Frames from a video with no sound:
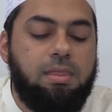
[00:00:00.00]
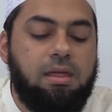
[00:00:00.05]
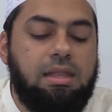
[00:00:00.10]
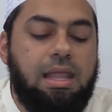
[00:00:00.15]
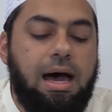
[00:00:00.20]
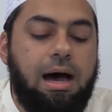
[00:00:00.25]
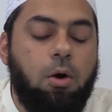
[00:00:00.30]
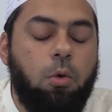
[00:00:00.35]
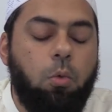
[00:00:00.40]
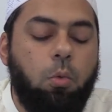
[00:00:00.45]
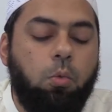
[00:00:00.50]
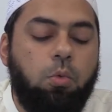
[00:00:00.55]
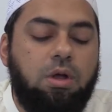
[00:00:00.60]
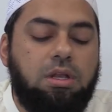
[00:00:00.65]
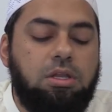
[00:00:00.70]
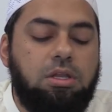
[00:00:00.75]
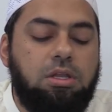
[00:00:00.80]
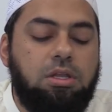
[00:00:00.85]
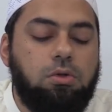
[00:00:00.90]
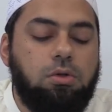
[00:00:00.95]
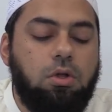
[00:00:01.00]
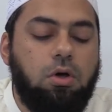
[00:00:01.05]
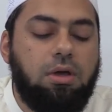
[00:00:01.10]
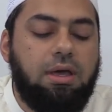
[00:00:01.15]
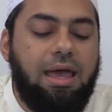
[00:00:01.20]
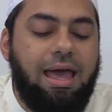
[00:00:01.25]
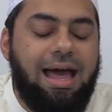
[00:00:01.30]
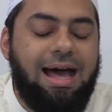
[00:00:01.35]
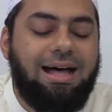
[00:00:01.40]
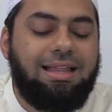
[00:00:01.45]
Now, when you
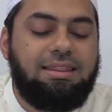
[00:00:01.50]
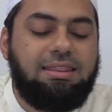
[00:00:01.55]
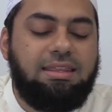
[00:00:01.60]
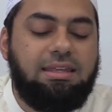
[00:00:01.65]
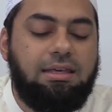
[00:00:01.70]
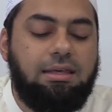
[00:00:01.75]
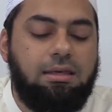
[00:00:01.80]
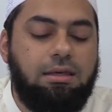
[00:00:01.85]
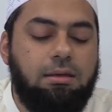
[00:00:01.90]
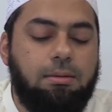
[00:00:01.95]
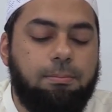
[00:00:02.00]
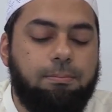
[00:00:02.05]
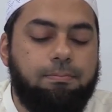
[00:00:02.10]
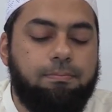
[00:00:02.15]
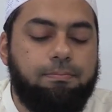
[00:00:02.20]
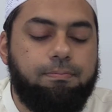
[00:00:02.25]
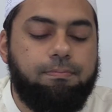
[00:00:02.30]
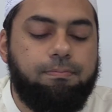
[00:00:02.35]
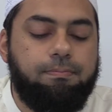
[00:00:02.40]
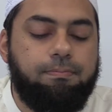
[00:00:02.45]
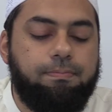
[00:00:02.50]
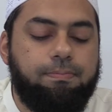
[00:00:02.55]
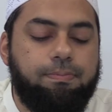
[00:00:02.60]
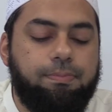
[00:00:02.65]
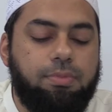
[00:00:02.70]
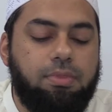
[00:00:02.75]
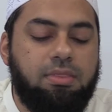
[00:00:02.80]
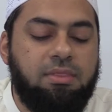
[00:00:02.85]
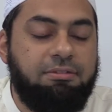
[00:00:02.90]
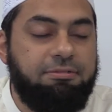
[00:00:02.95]
look at the
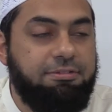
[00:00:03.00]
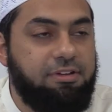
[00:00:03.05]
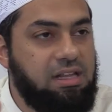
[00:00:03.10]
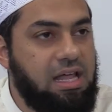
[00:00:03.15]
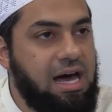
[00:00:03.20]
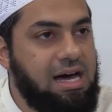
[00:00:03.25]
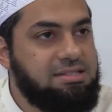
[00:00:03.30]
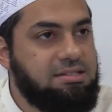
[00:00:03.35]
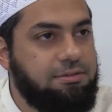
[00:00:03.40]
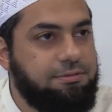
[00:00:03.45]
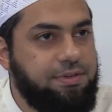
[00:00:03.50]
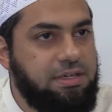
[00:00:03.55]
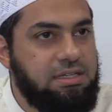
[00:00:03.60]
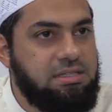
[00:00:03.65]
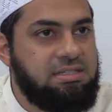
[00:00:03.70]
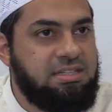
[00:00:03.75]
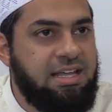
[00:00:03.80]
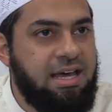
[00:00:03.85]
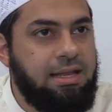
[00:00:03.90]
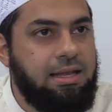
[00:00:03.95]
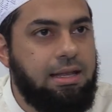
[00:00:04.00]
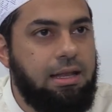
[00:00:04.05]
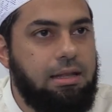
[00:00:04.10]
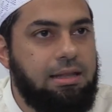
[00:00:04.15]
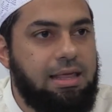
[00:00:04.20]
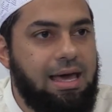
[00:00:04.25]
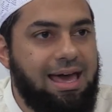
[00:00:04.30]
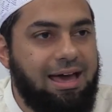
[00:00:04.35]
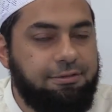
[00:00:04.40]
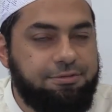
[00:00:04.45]
philosophies that
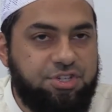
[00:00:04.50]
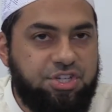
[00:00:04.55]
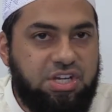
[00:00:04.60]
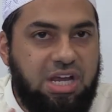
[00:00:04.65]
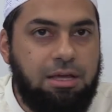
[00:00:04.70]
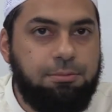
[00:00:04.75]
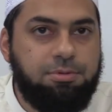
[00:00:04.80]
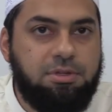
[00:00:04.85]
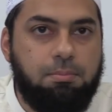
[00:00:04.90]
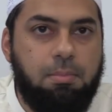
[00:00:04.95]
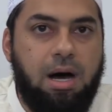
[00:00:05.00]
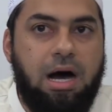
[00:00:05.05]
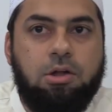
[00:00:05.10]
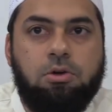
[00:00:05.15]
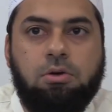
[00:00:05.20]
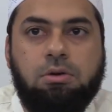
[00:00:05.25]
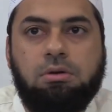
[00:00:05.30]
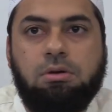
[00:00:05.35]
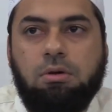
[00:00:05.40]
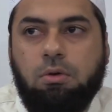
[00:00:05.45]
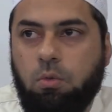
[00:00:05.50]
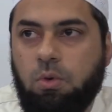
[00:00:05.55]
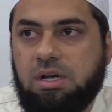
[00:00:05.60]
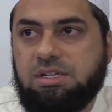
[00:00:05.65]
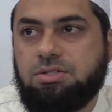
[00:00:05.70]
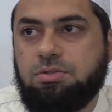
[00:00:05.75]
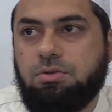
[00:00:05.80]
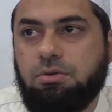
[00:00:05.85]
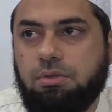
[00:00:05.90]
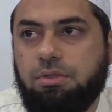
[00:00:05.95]
have shaped modern
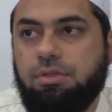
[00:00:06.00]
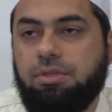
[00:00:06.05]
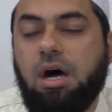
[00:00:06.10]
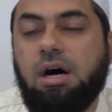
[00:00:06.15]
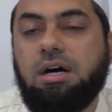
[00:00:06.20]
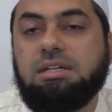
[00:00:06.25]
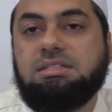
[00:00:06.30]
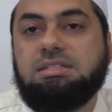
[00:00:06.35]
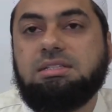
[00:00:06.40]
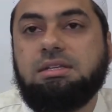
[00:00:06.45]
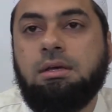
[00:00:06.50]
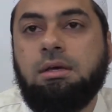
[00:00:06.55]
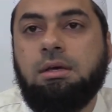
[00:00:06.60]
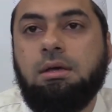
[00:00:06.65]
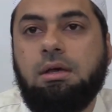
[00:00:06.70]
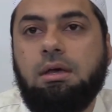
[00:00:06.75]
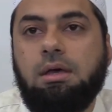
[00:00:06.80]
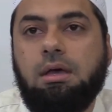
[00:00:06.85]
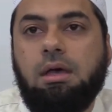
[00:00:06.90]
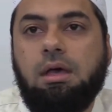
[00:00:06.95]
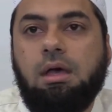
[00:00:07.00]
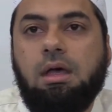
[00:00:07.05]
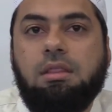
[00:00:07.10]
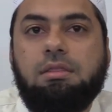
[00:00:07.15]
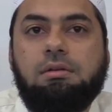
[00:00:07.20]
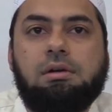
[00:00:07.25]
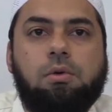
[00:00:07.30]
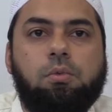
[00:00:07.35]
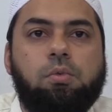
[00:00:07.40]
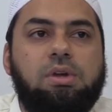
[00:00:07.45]
Western thought,
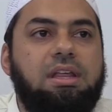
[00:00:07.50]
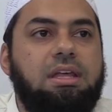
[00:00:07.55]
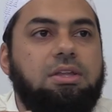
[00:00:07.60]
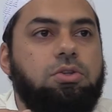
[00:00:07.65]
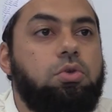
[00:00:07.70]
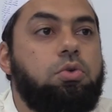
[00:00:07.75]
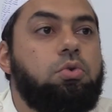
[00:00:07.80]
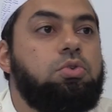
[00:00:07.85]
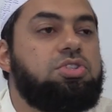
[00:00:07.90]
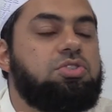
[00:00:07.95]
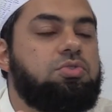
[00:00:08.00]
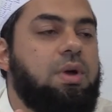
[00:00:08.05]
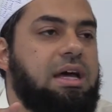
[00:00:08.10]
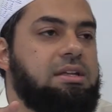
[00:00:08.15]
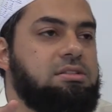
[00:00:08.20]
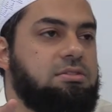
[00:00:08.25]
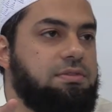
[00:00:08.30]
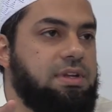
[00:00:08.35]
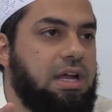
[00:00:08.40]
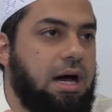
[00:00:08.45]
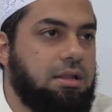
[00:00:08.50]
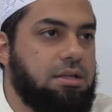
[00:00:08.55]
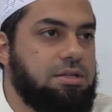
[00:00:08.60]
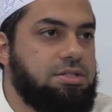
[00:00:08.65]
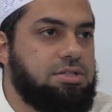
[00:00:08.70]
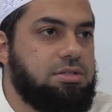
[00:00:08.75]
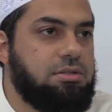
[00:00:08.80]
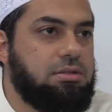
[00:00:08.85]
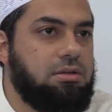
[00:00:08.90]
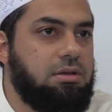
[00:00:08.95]
there are really two strands of
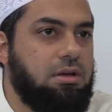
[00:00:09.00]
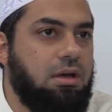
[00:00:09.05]
knowledge.